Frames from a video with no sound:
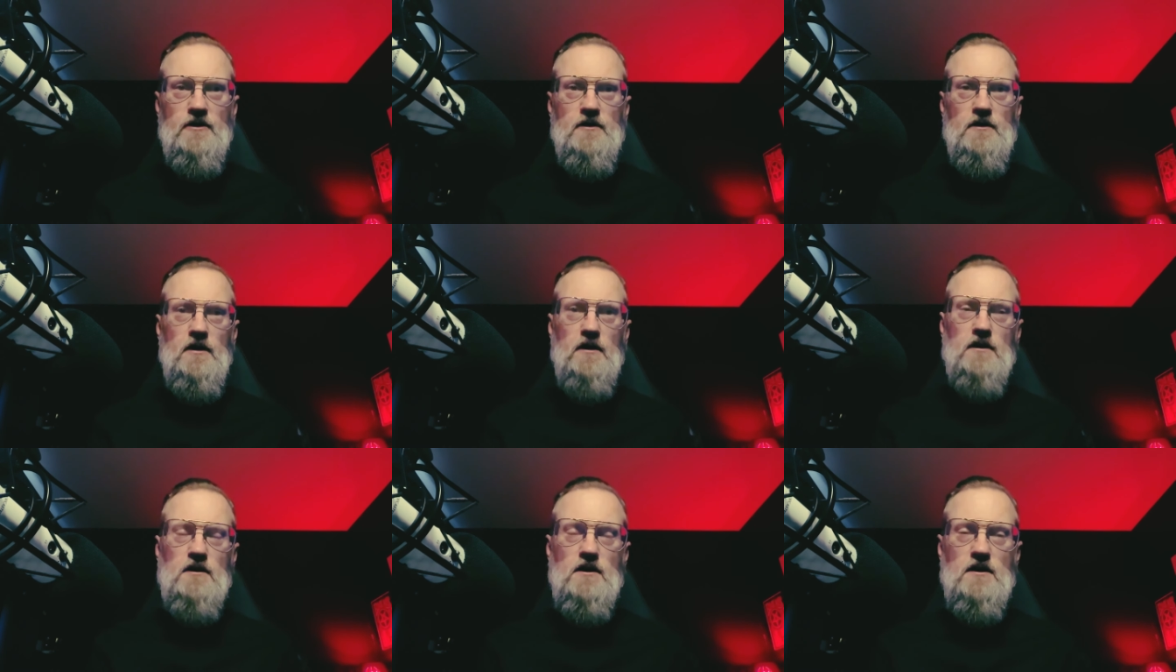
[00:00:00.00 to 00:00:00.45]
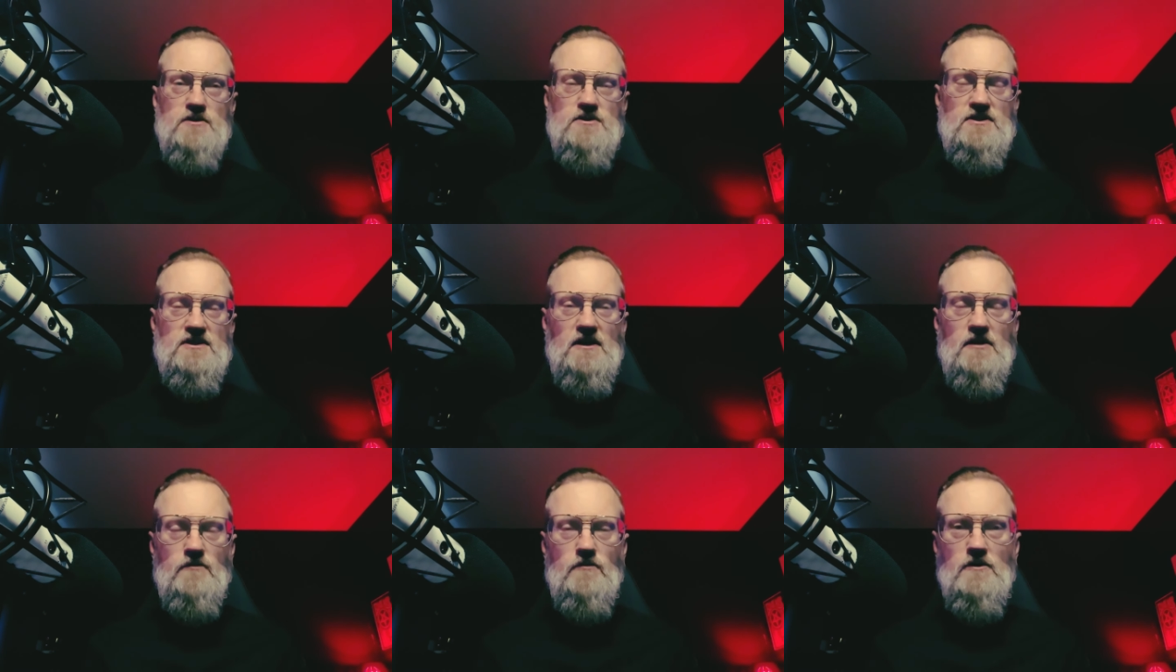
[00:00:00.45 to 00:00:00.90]
uh,
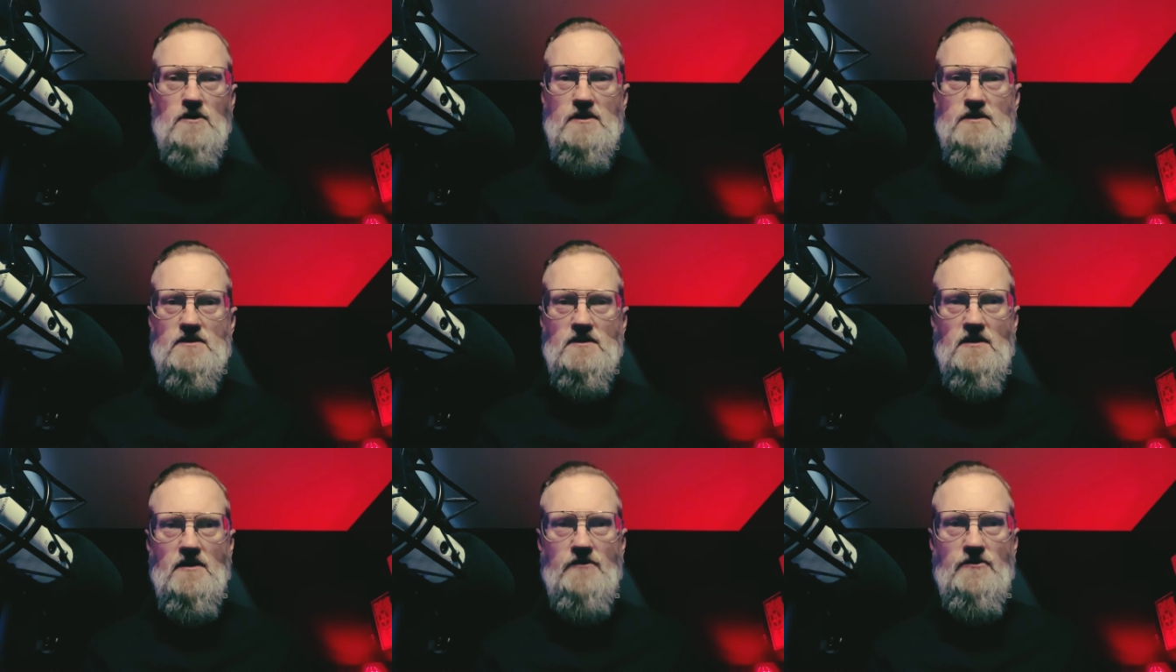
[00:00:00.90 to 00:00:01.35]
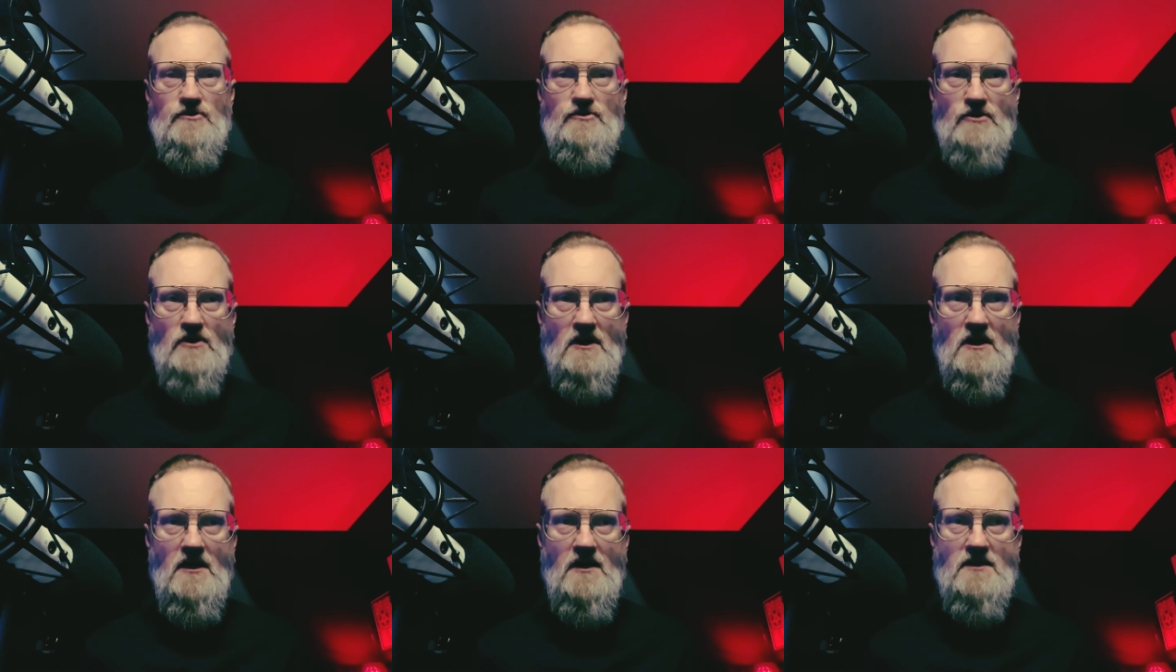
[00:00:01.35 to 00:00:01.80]
steroids and other
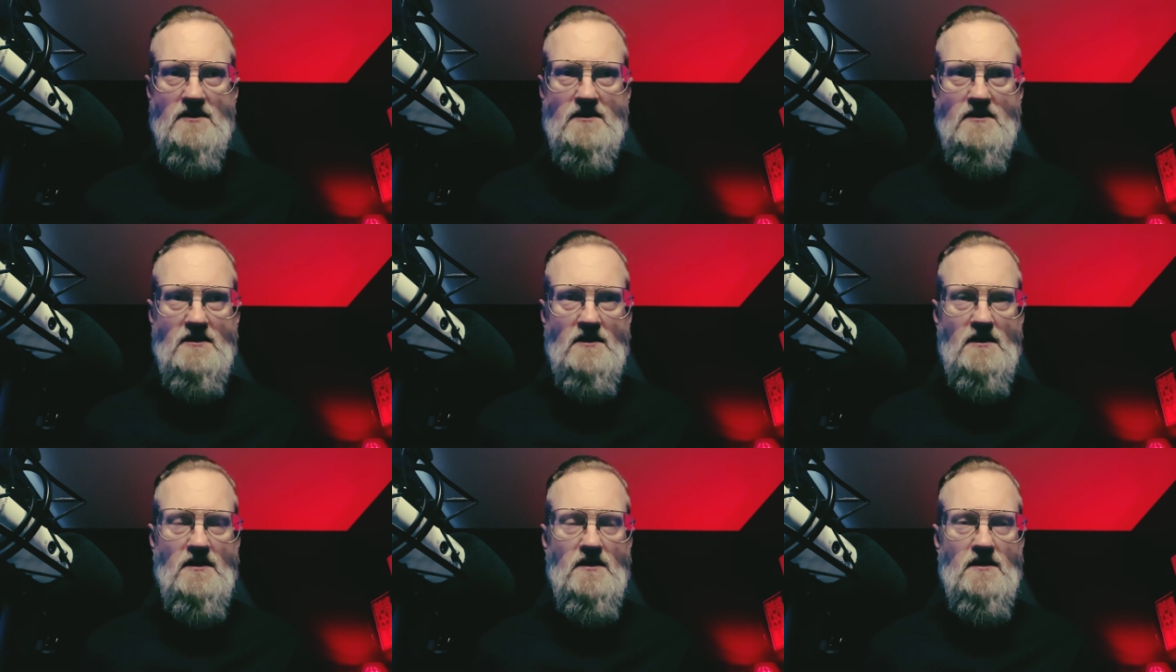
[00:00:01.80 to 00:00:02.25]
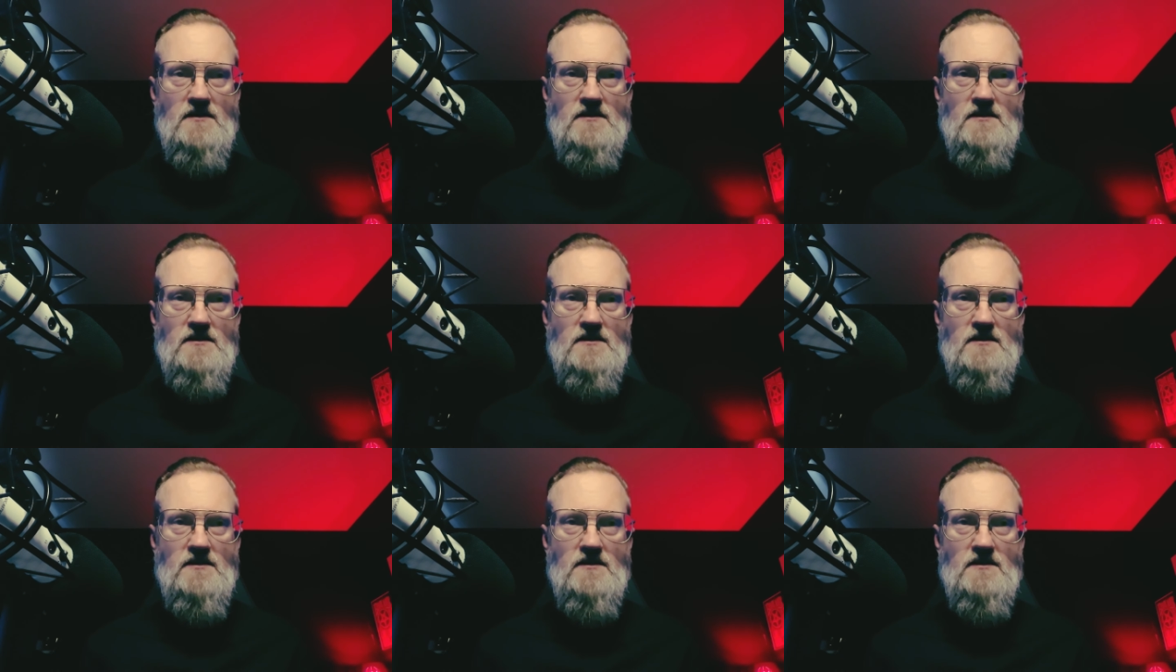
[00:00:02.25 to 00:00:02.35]
drugs to,